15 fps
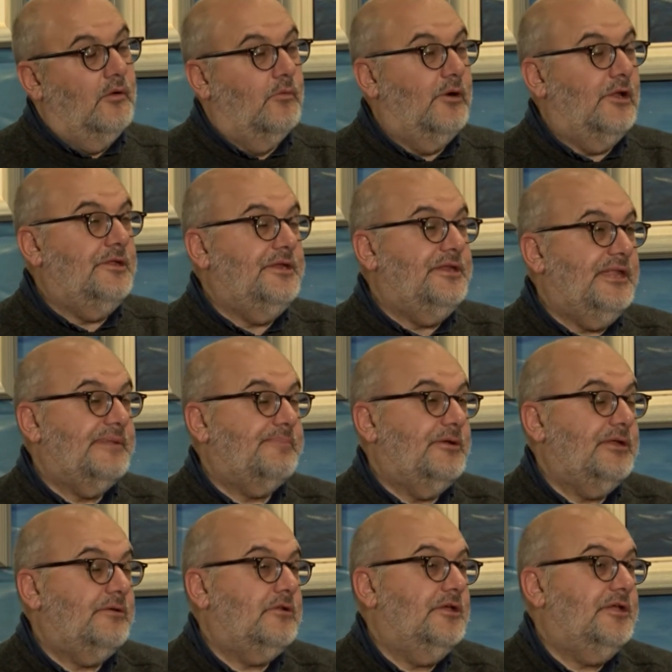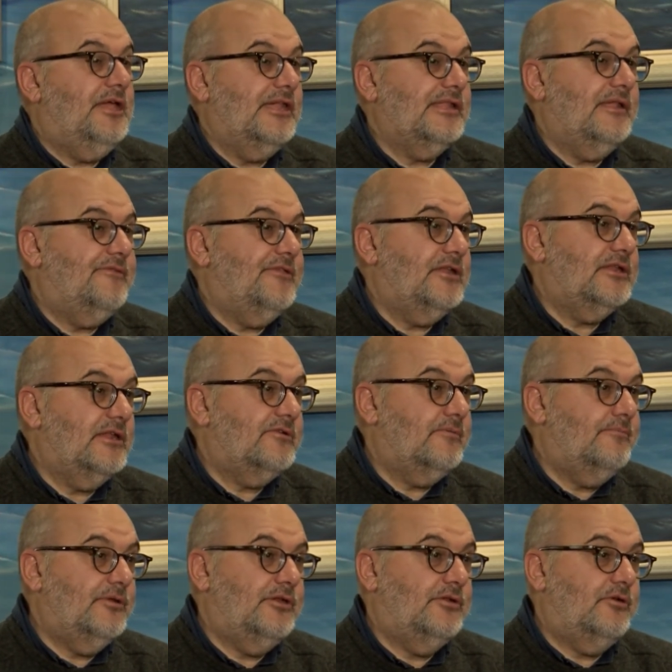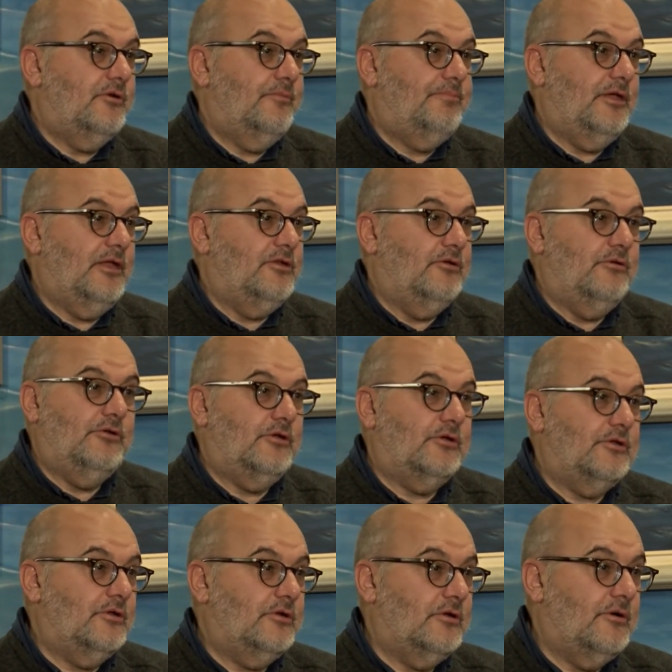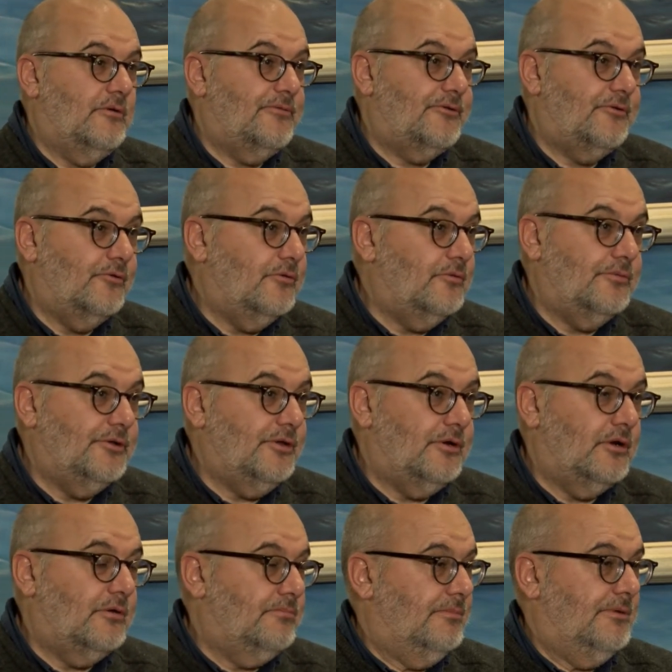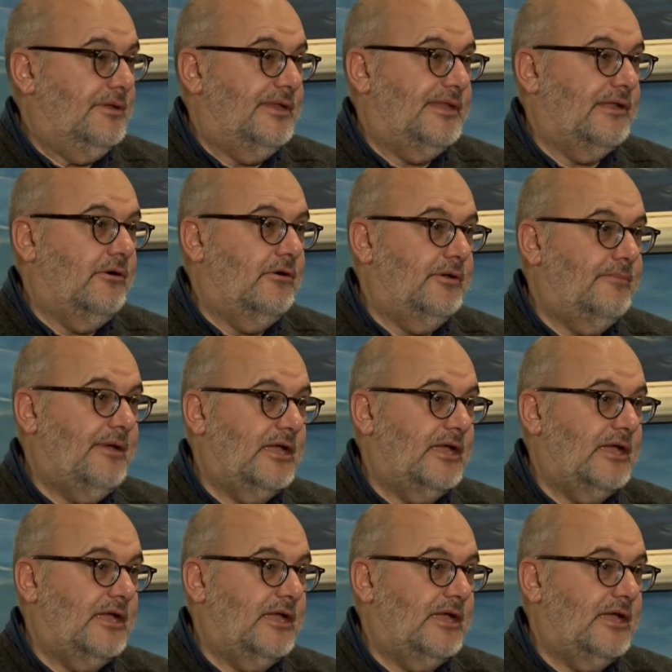Well, in this particular case, I think that would be the European Union, through, its own